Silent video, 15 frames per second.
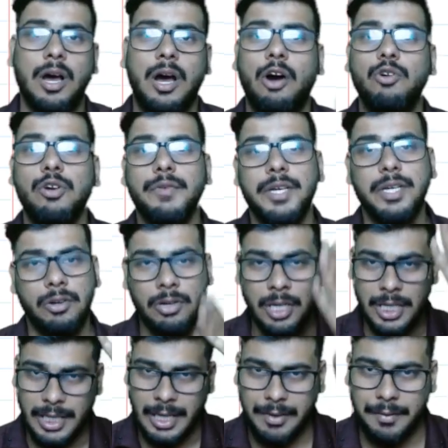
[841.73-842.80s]
How do we know?
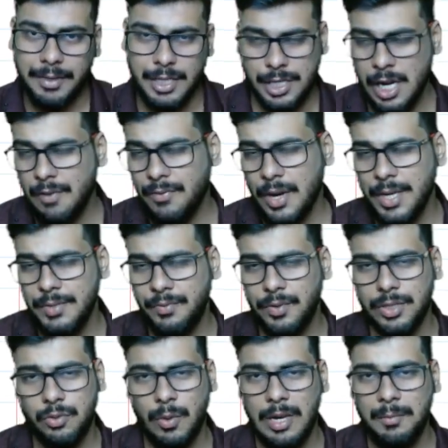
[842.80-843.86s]
They have given the shelf life
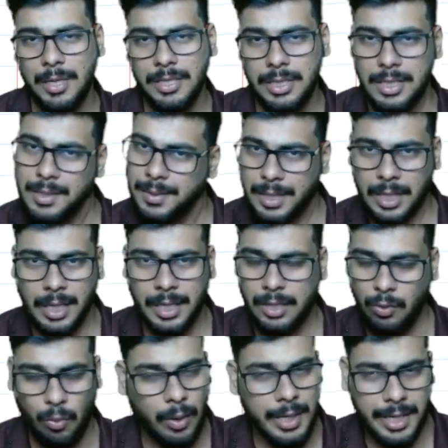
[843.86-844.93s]
is 12 months,
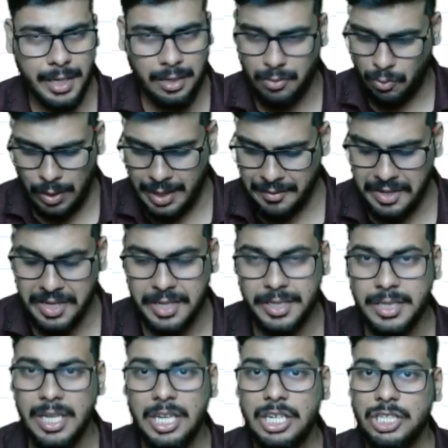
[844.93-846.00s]
correct? 1 year, whatever it is.